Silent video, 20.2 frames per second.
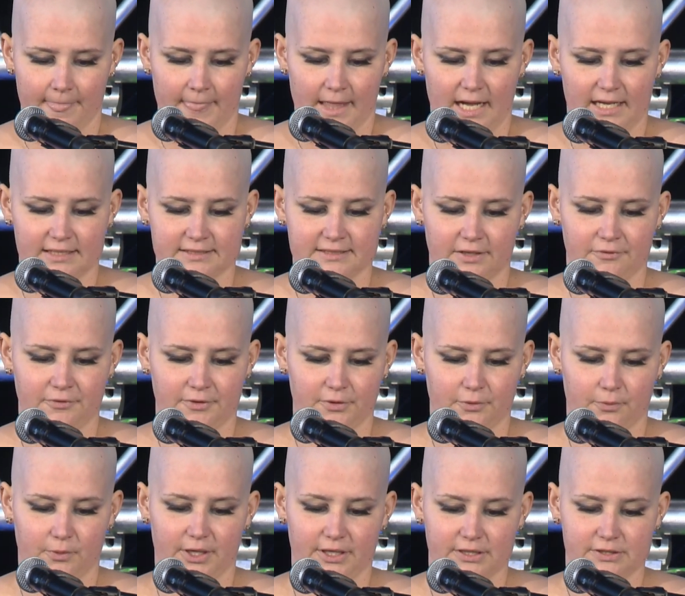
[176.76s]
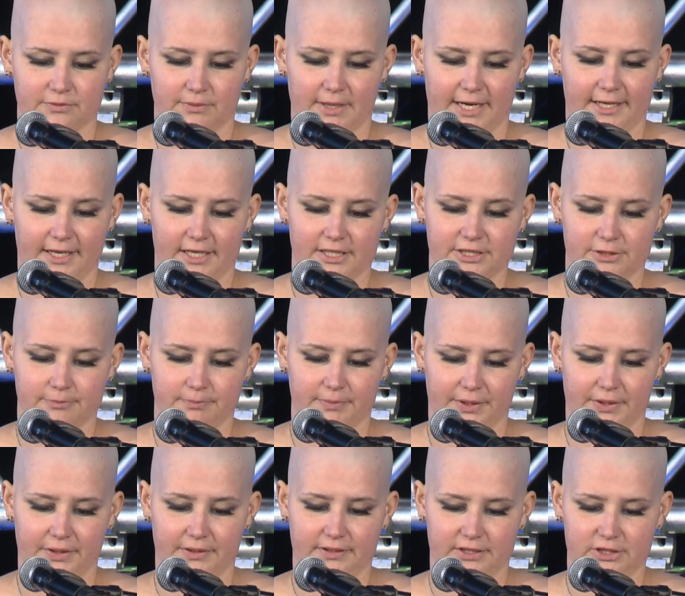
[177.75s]
I suffered the worst radiation
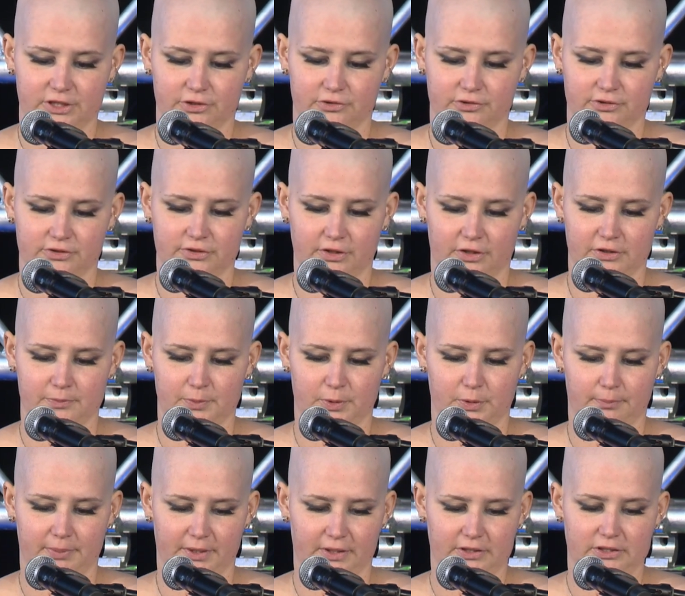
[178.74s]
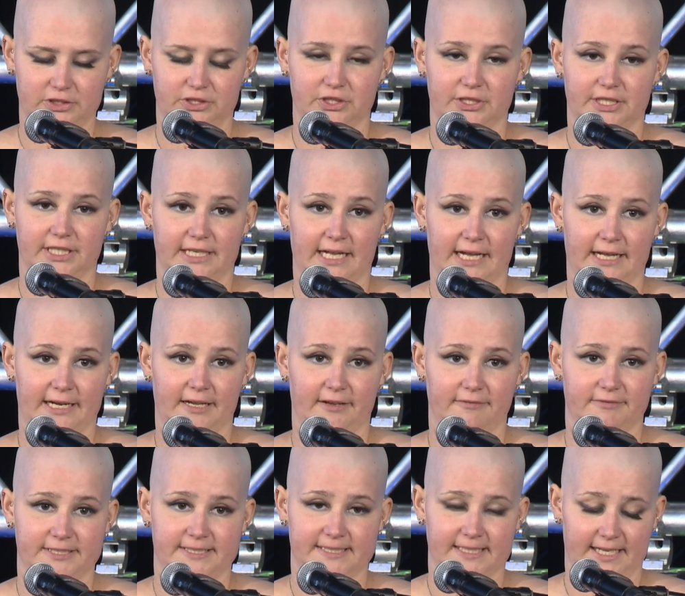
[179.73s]
burn the Children's Hospital Burns Unit had
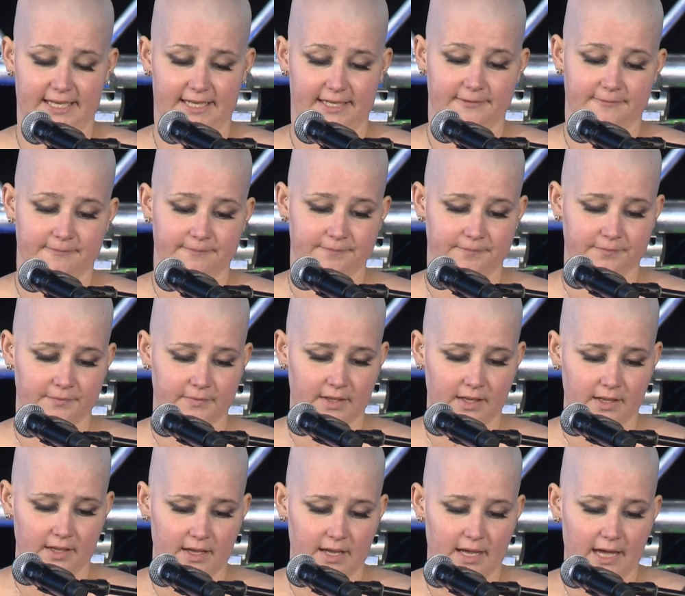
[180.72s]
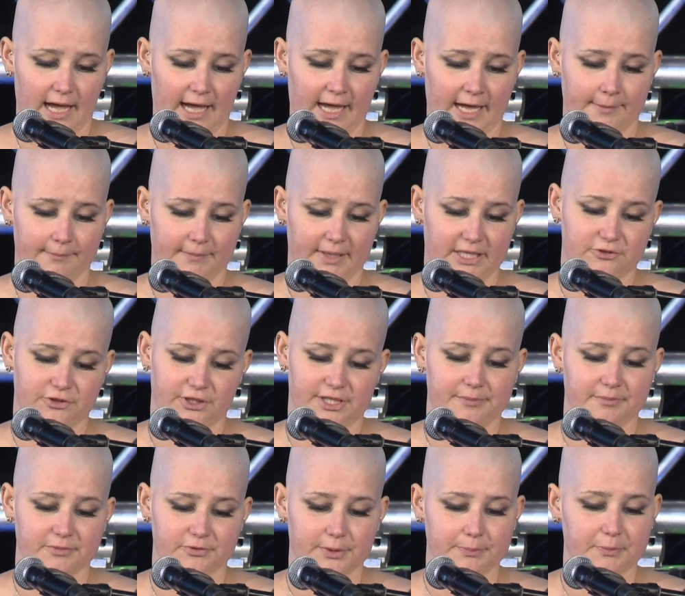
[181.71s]
ever seen. I had my
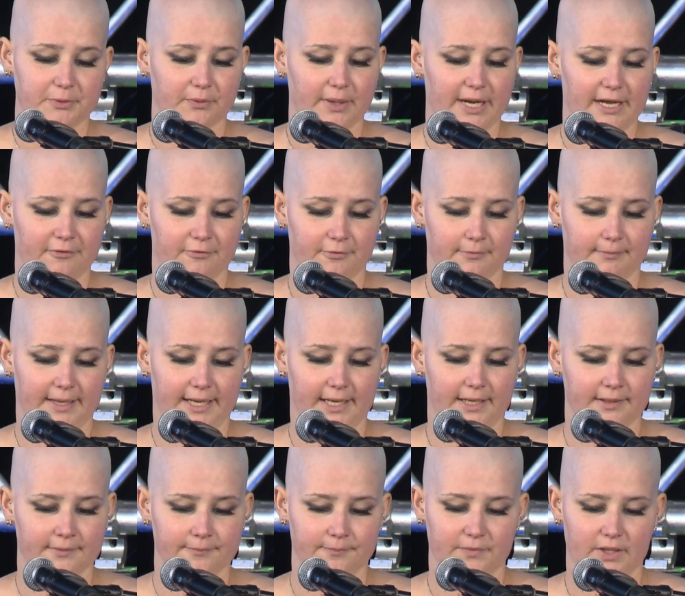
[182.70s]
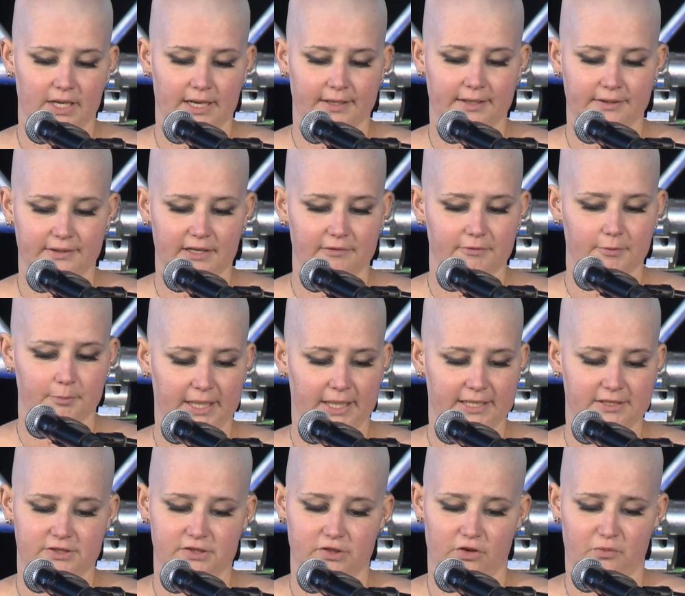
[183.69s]
dreams ripped away from me. I could never
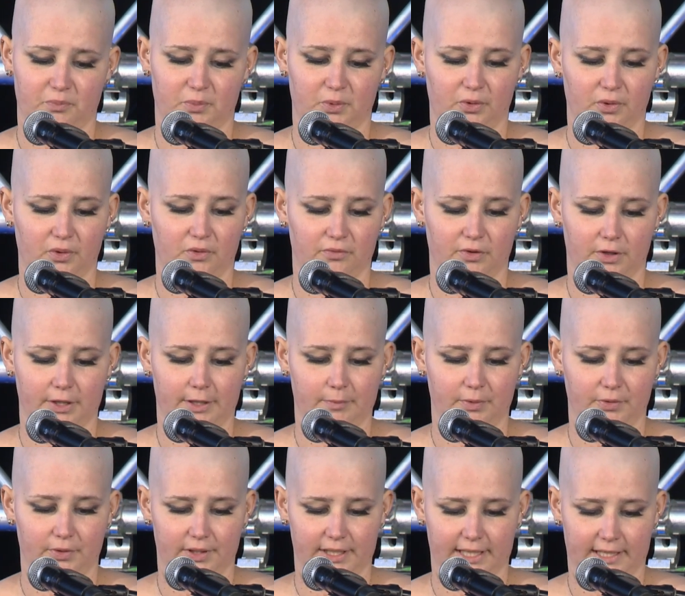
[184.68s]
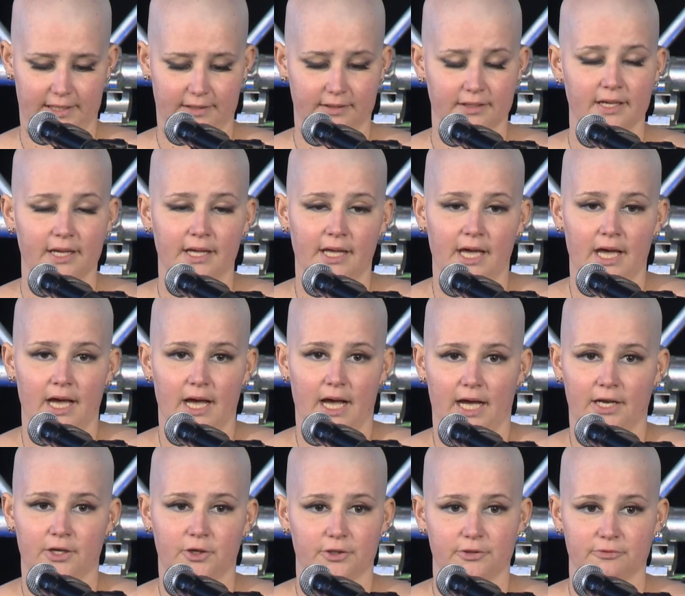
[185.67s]
softball or volleyball again. I
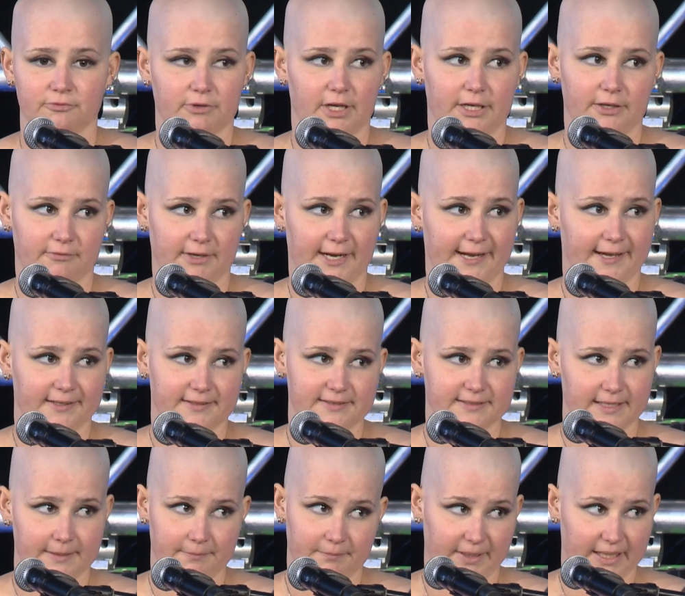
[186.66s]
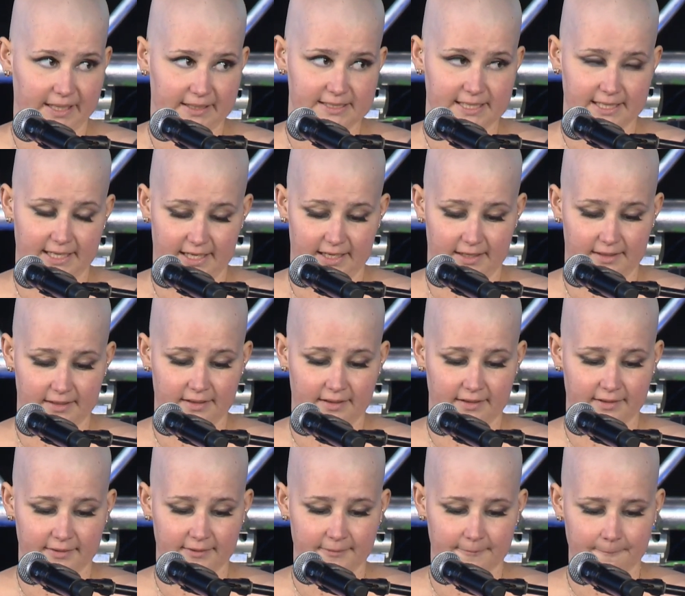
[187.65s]
couldn't run around and be a teen.
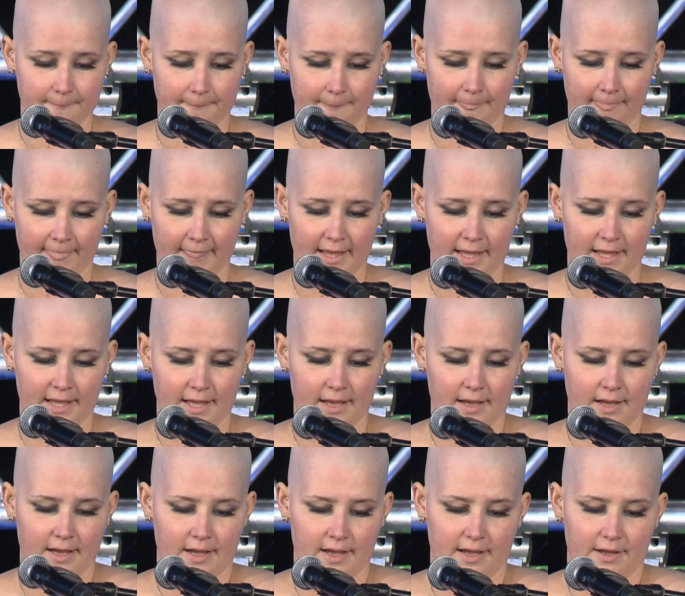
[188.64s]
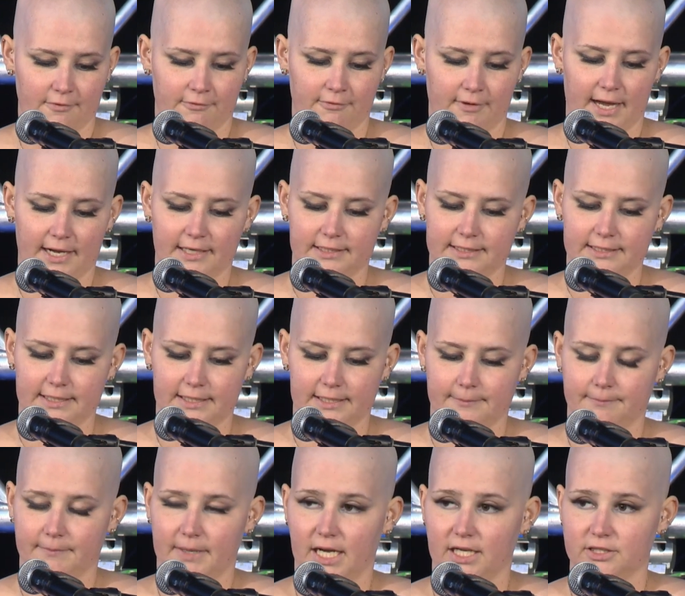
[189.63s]
Finally,
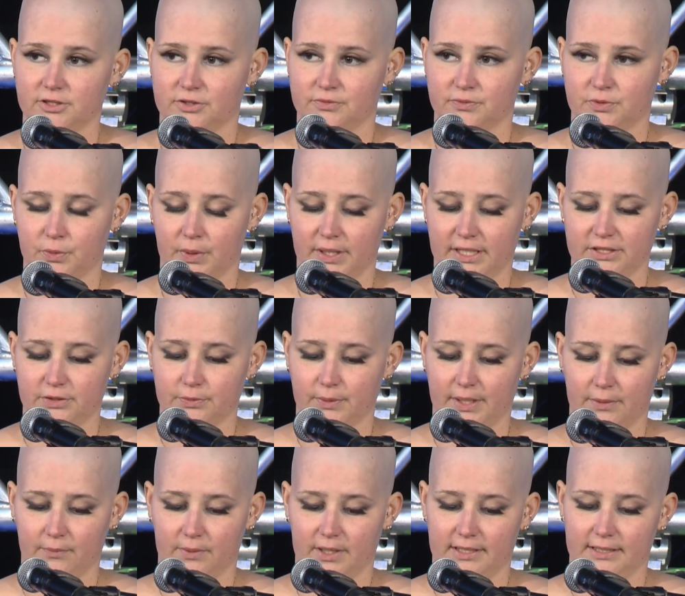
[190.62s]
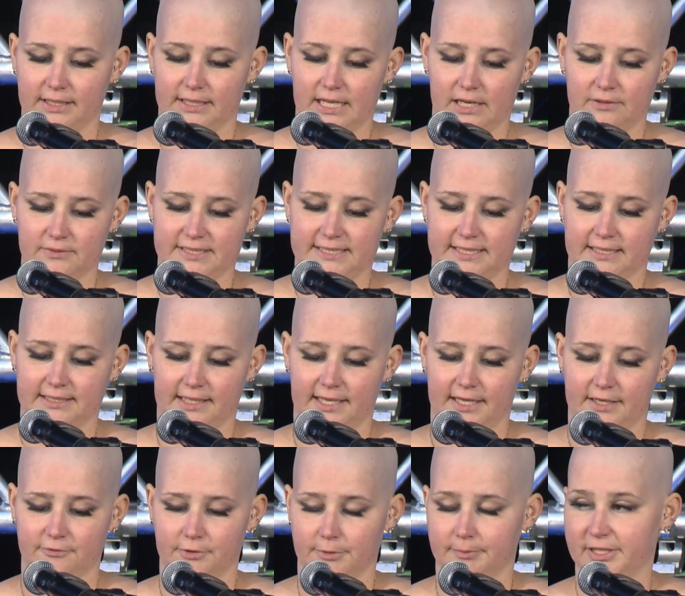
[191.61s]
in March of 2021, I was
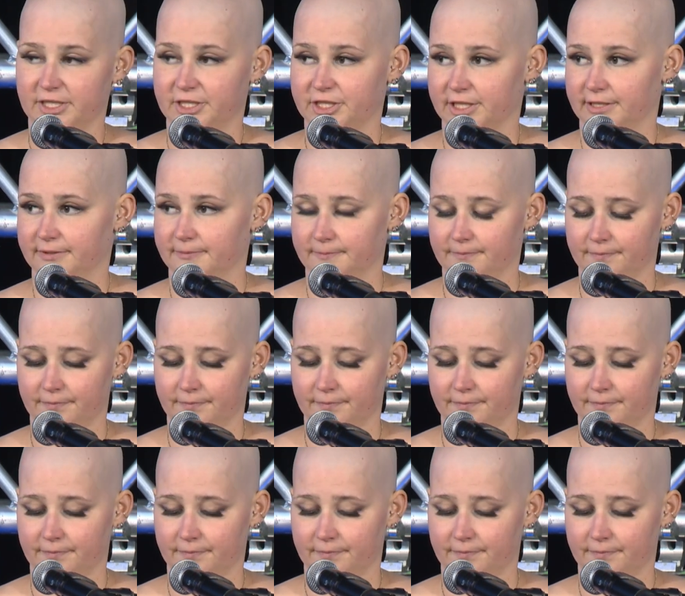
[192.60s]
declared in remission.